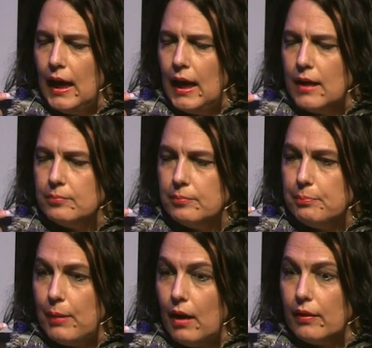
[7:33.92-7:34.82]

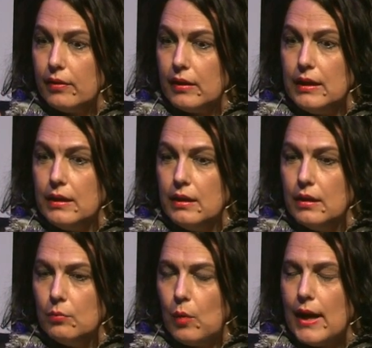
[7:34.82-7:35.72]
But
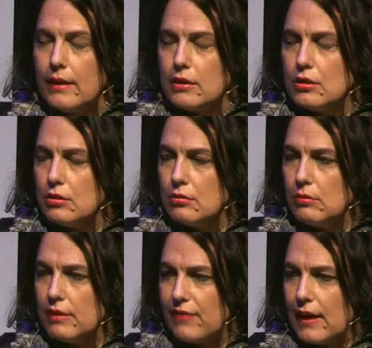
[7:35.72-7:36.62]
the way that you
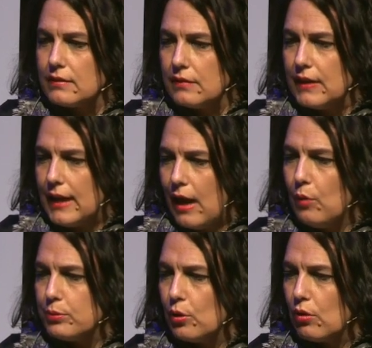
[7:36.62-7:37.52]
effectively
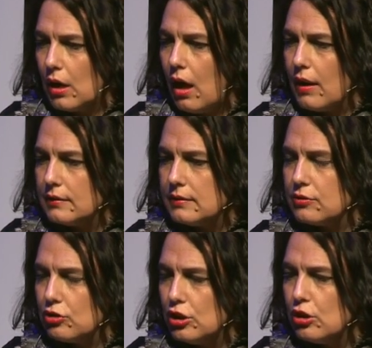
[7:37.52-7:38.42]
help your client
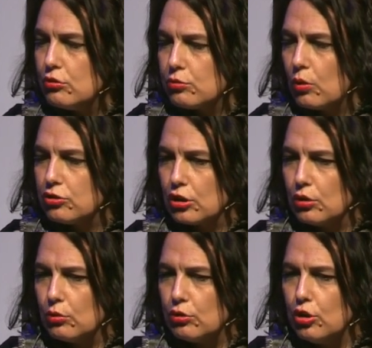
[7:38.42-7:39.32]
is to use what are
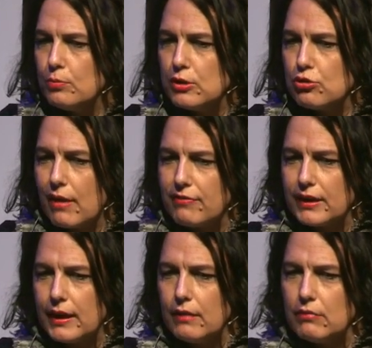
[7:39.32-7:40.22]
called human
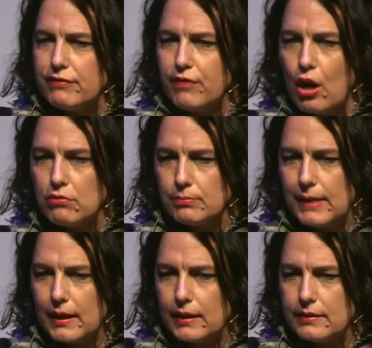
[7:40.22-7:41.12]
trafficking referral
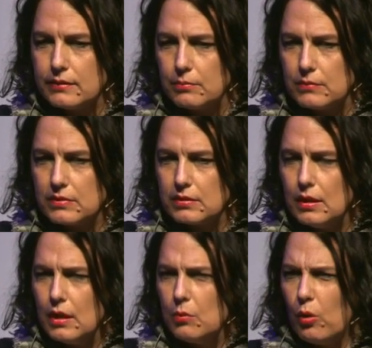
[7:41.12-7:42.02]
mechanisms.
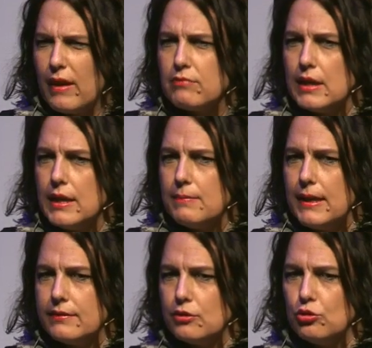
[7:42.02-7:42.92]
What that really
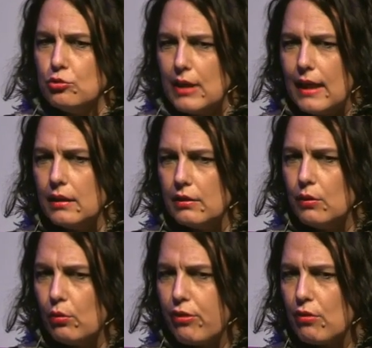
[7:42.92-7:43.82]
means is you tell
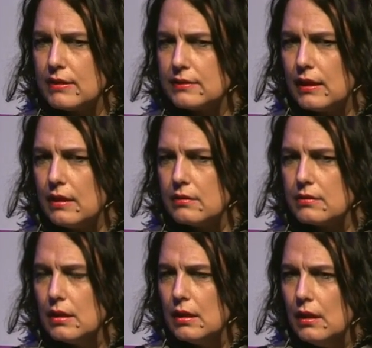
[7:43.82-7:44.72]
the
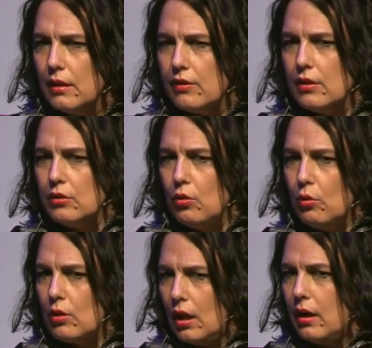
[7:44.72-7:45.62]
authorities that
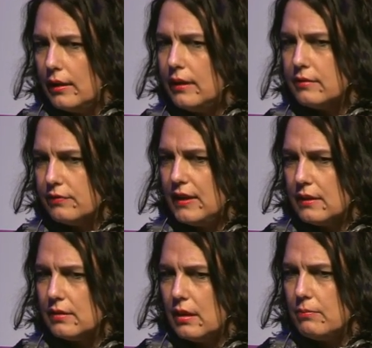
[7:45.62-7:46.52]
your client is a
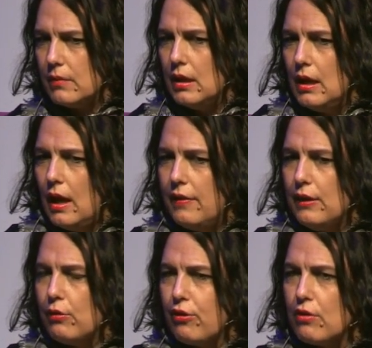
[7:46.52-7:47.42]
victim, and
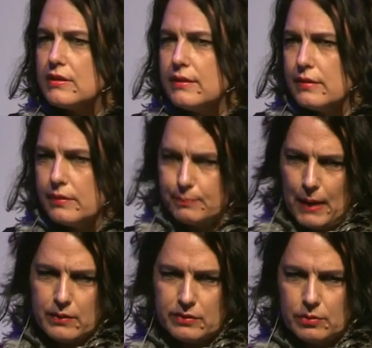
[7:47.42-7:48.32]
the authorities are
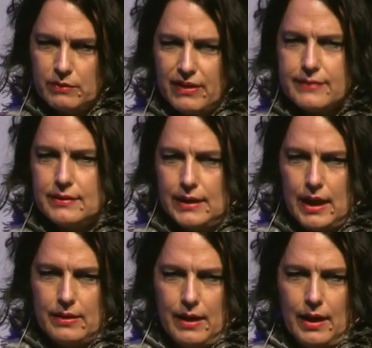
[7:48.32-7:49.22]
supposed to
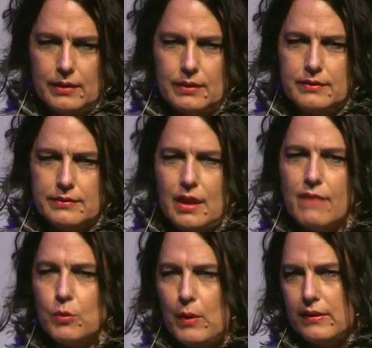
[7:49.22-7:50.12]
investigate that and
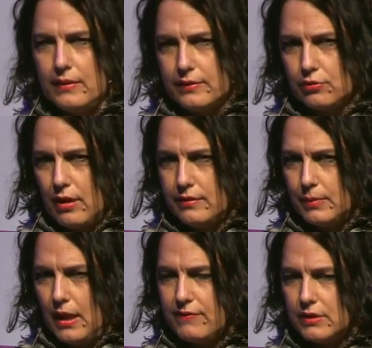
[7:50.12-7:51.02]
discover whether there's
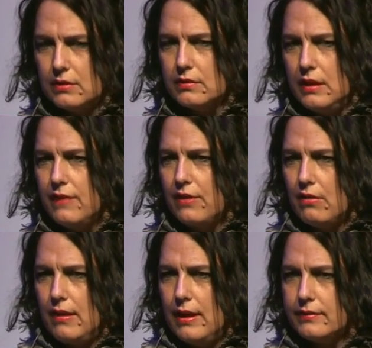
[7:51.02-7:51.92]
credible evidence, and if
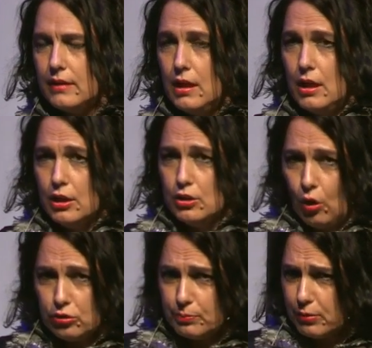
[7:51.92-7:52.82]
there is,
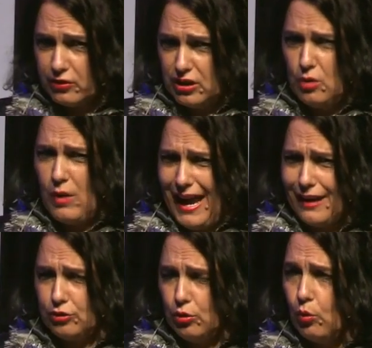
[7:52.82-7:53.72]
not to prosecute
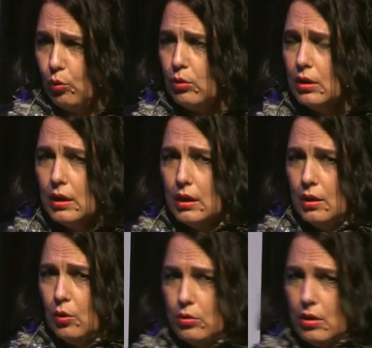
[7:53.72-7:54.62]
at all,
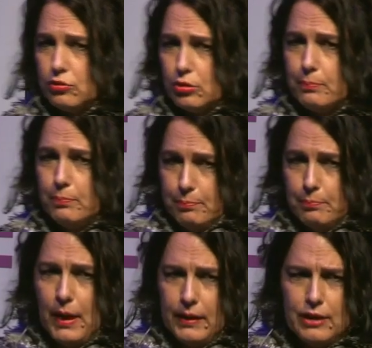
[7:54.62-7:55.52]
or not to
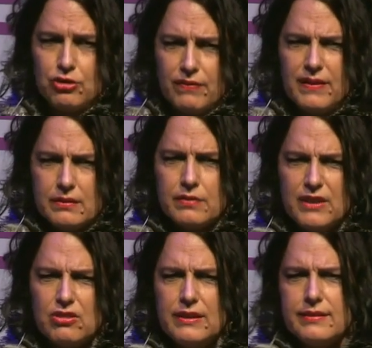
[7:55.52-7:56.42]
punish if it's
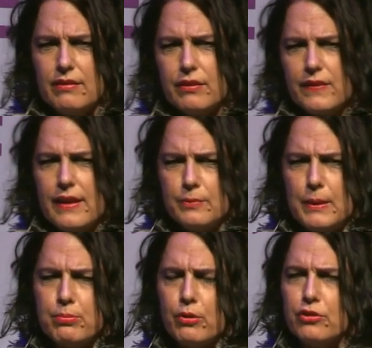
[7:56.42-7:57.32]
sufficiently serious for there to be
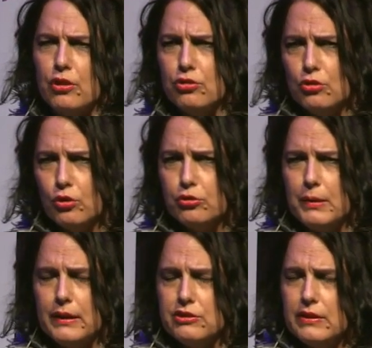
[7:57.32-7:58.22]
a prosecution, not to
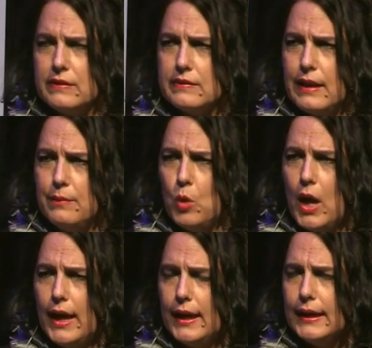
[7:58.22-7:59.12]
punish in the same
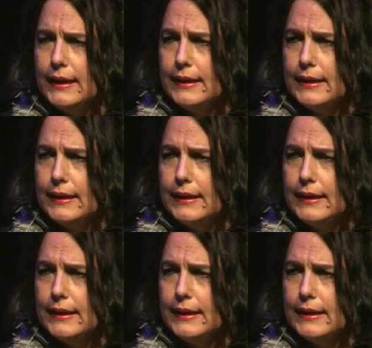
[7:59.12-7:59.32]
way.